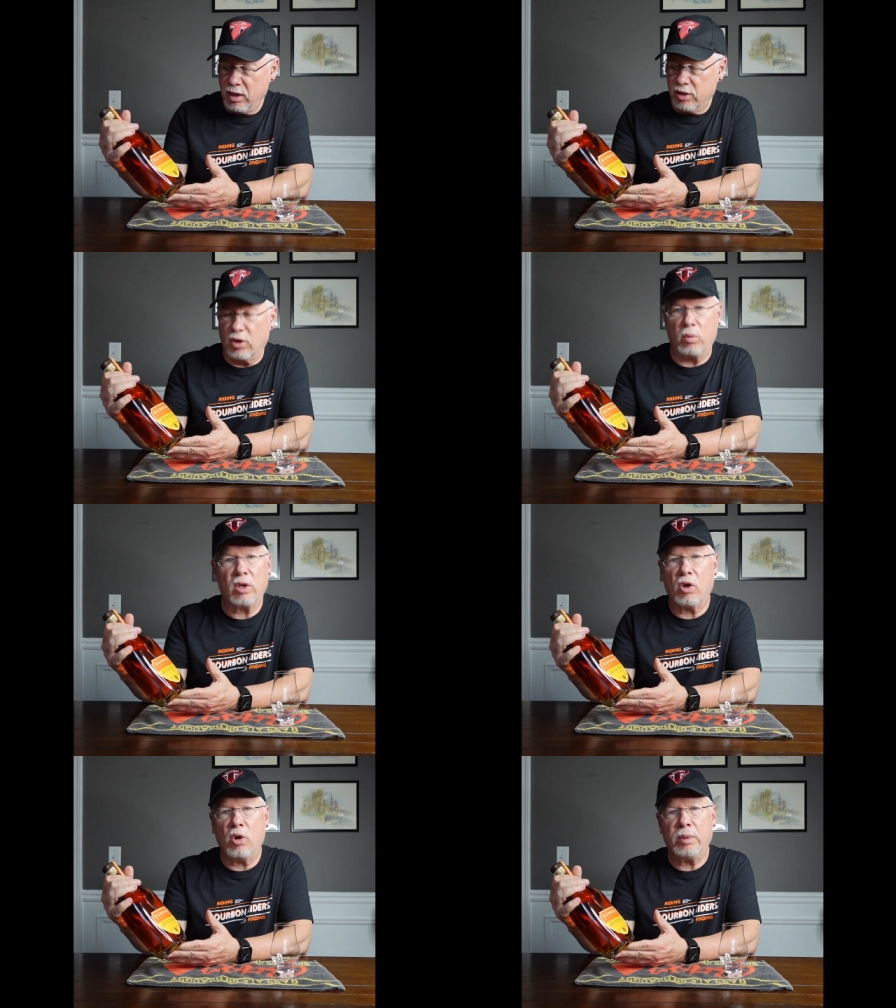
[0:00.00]
So
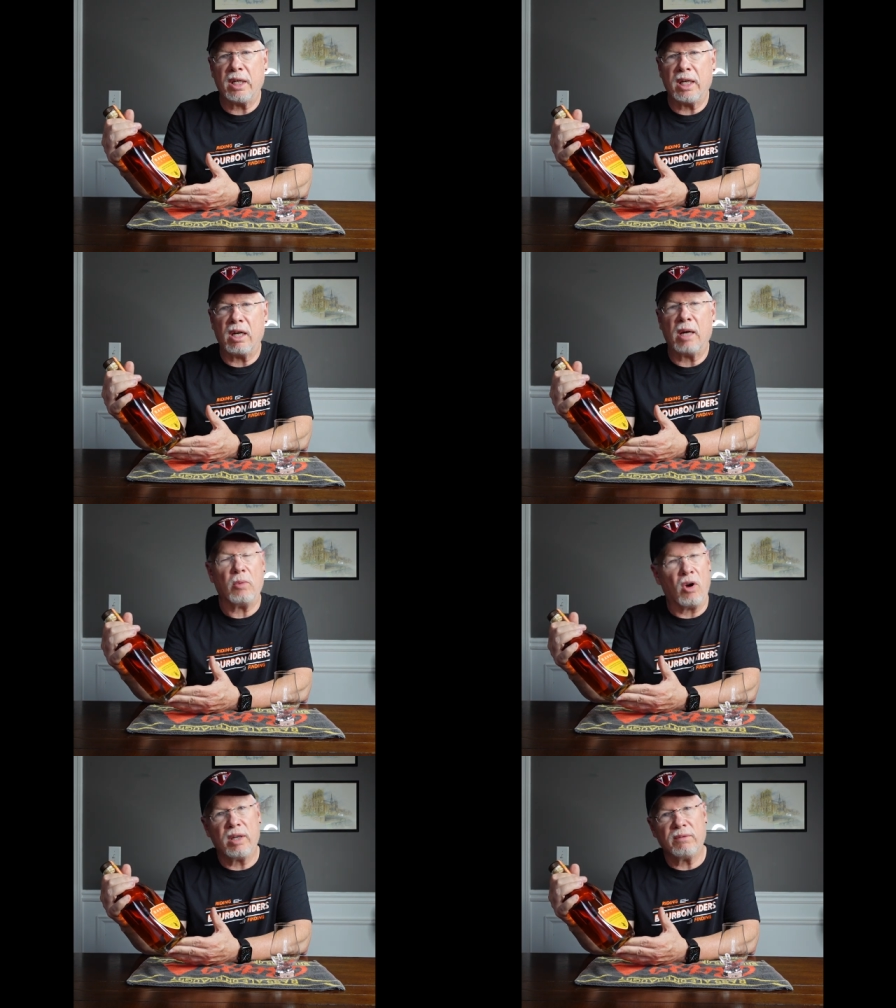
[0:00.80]
we're opening it up
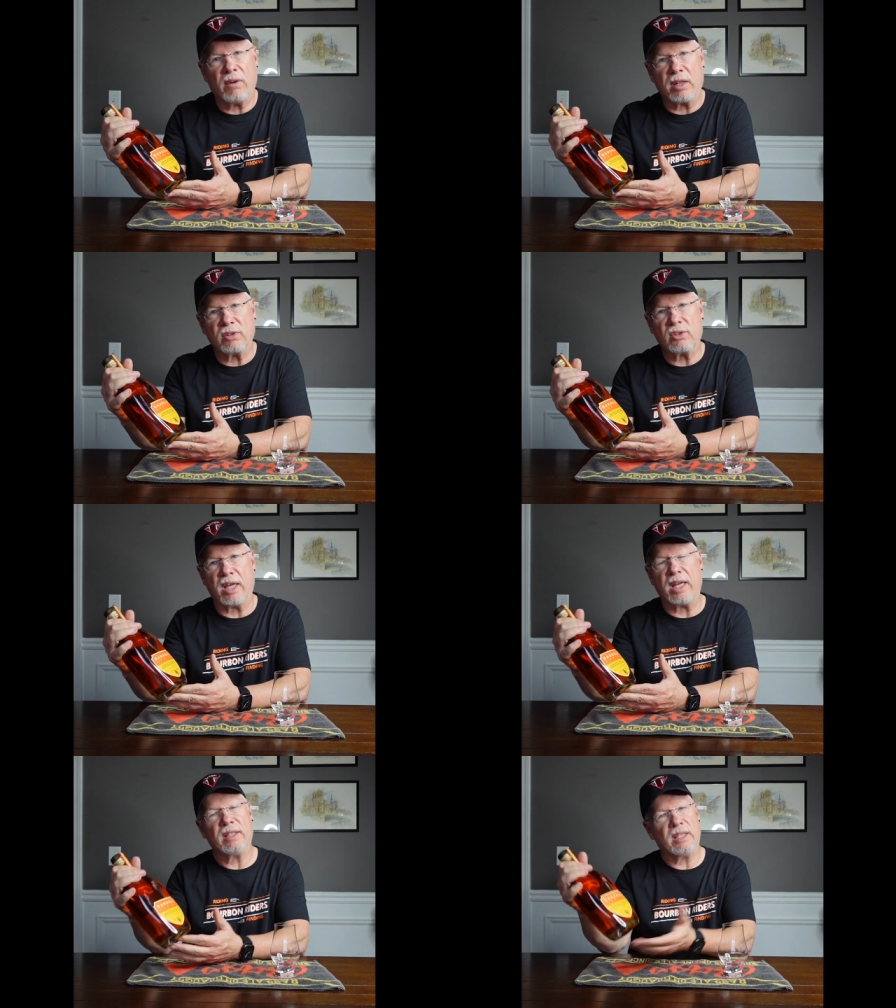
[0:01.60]
on Father's
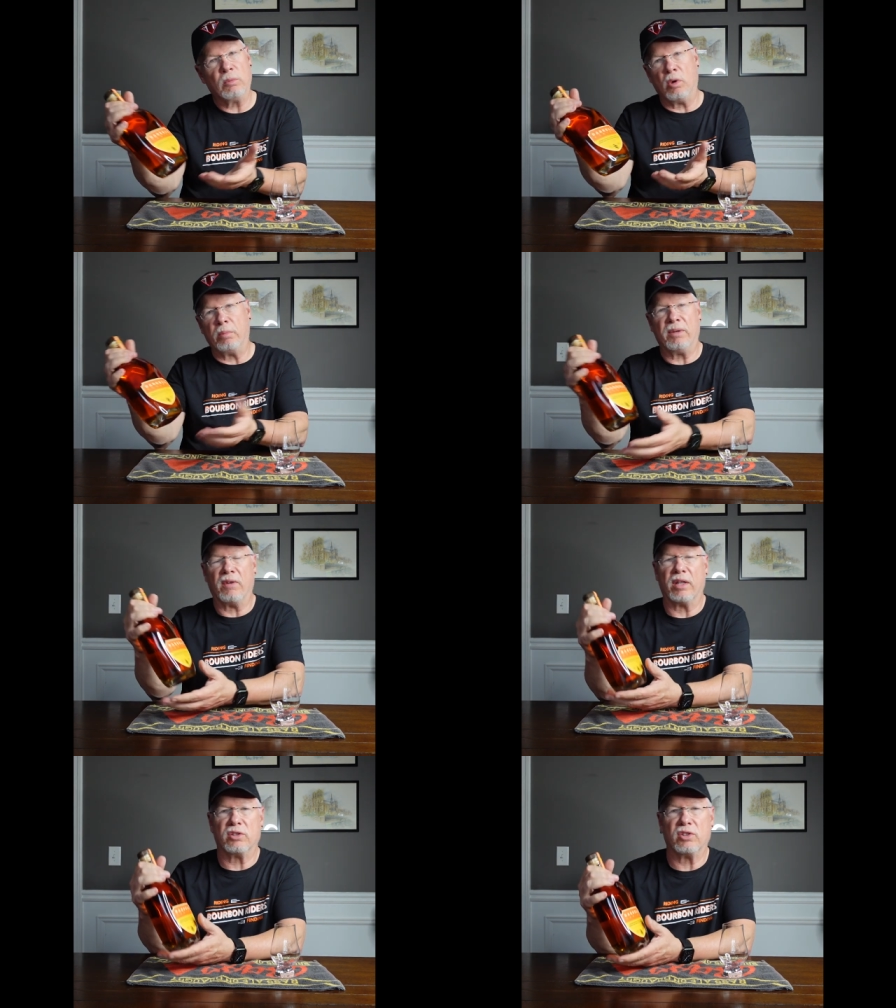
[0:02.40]
Day. It won't be
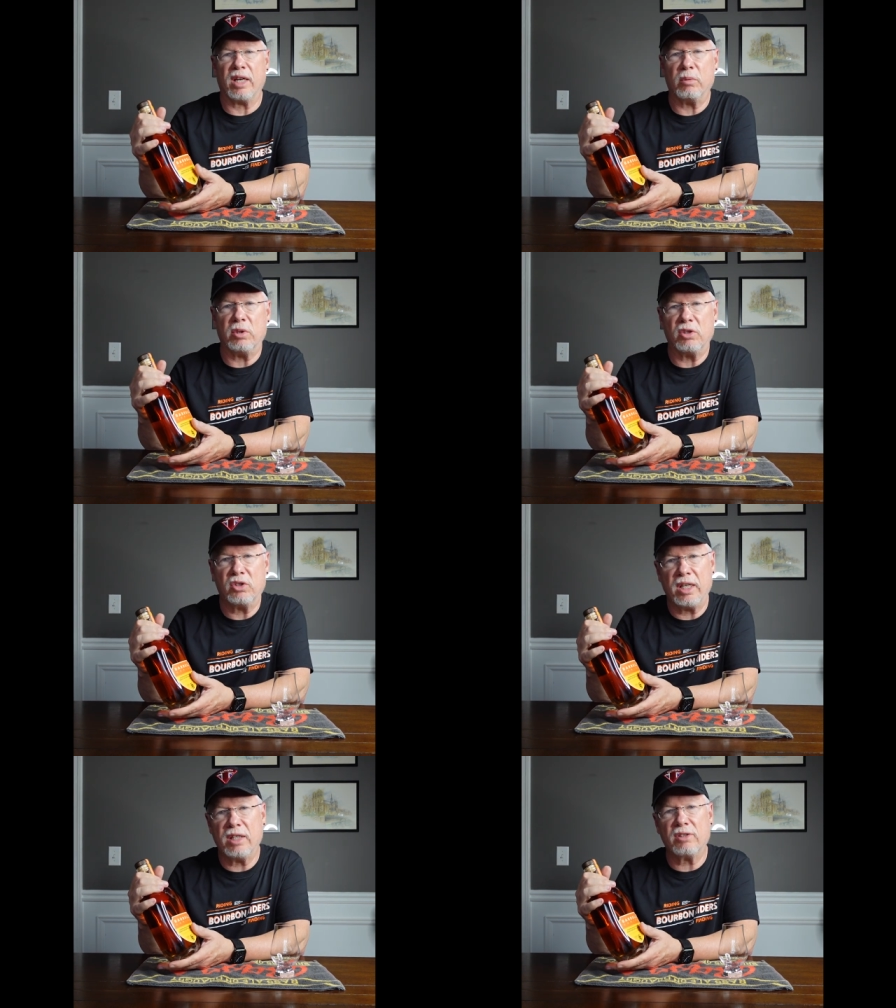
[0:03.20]
Father's Day when you
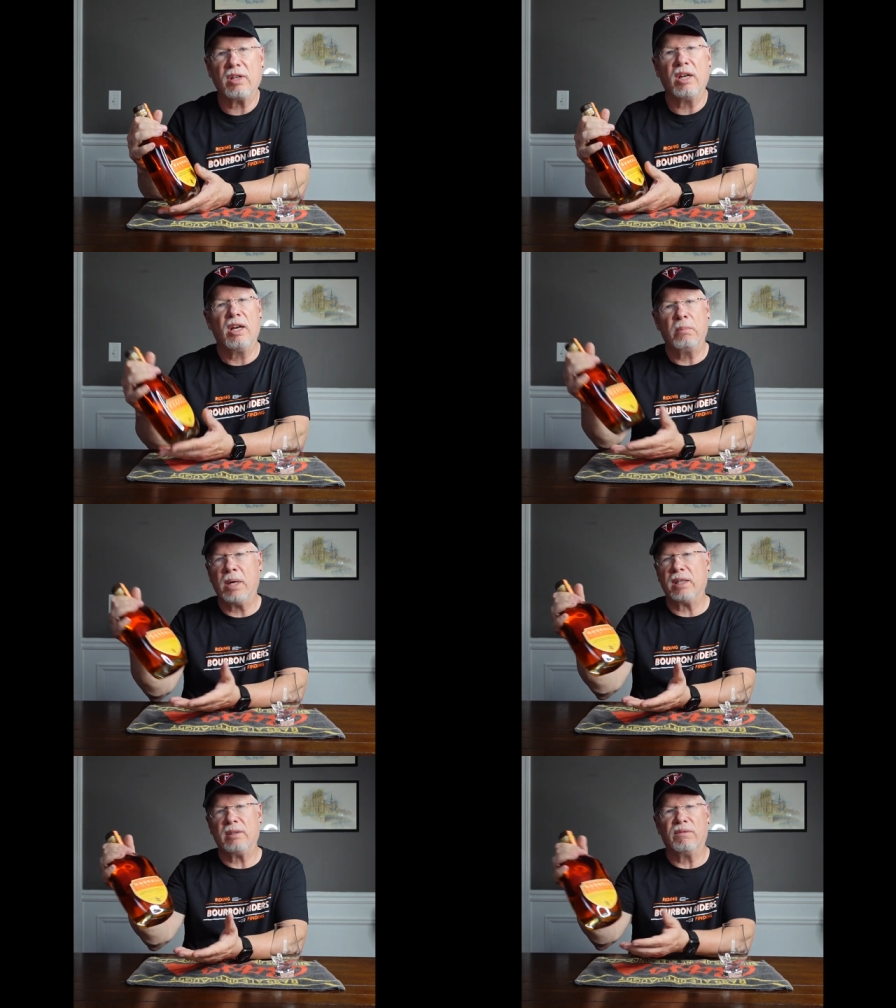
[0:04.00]
see this,
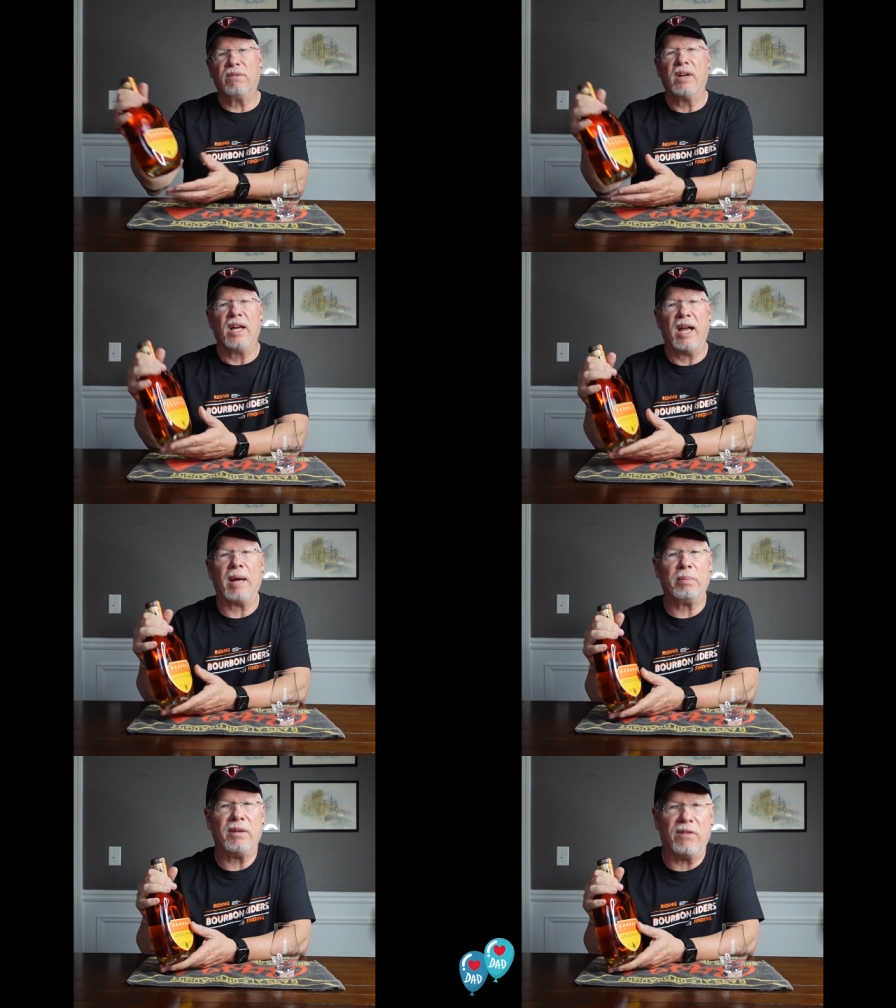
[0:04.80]
but
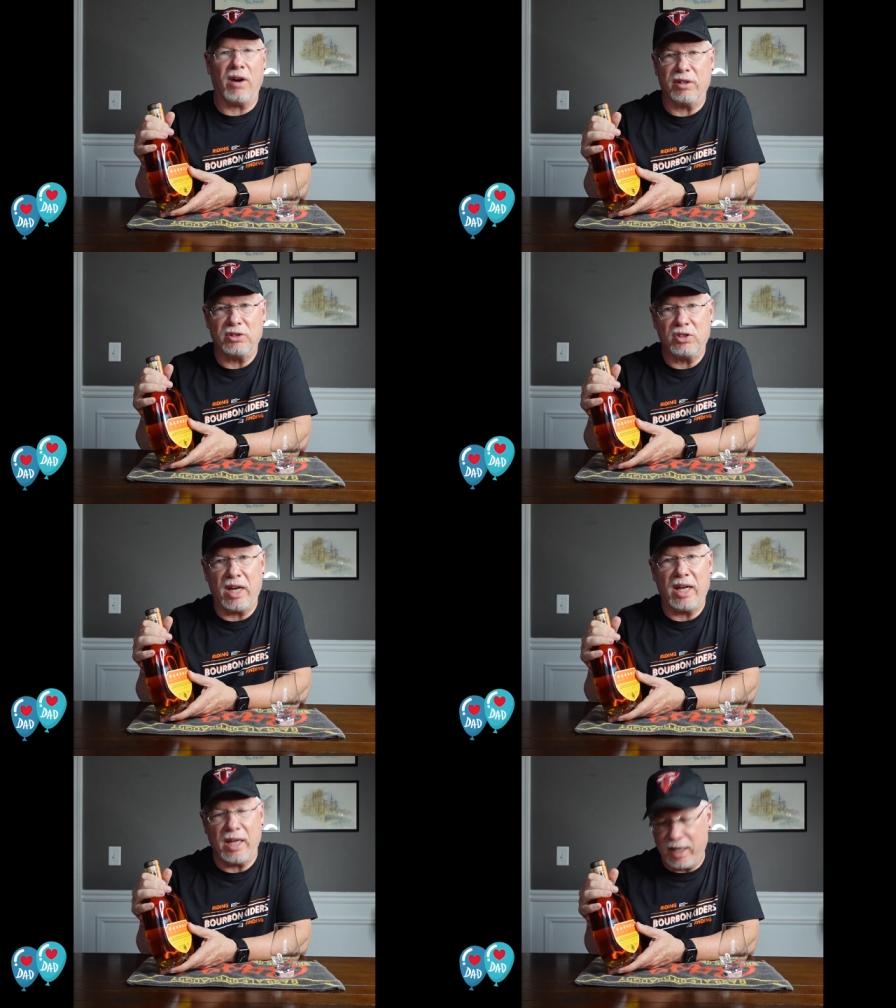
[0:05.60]
happy Father's
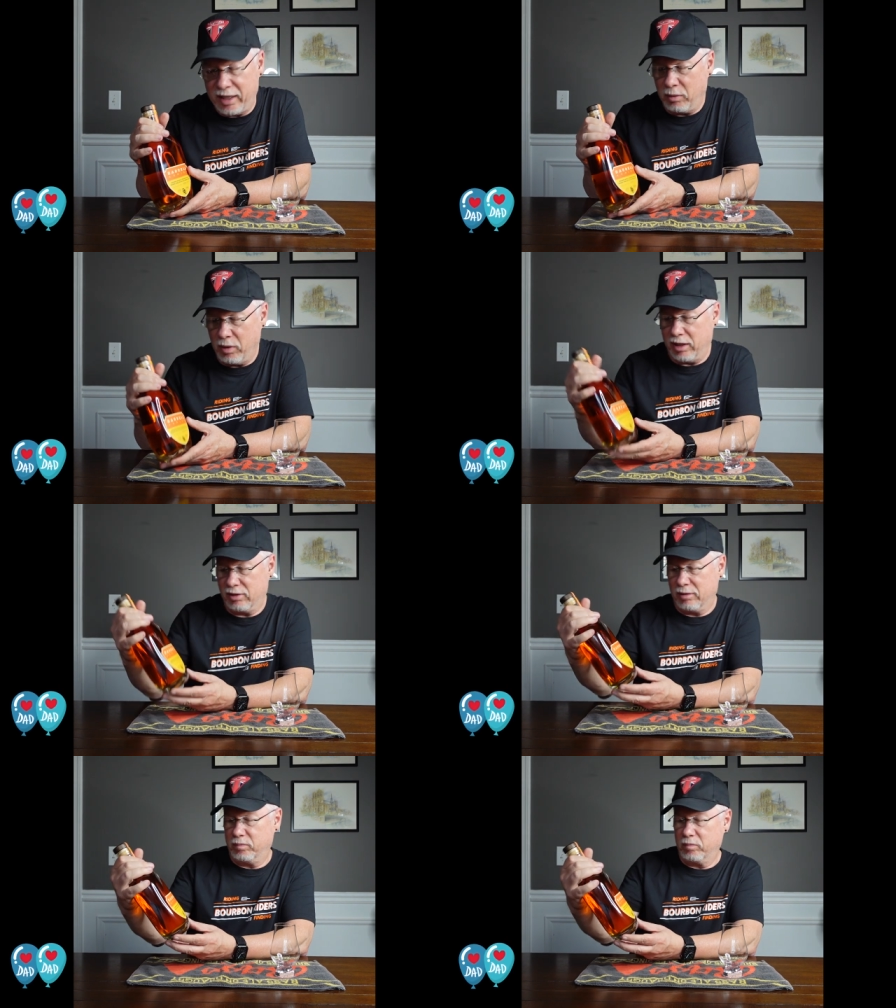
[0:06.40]
Day anyways.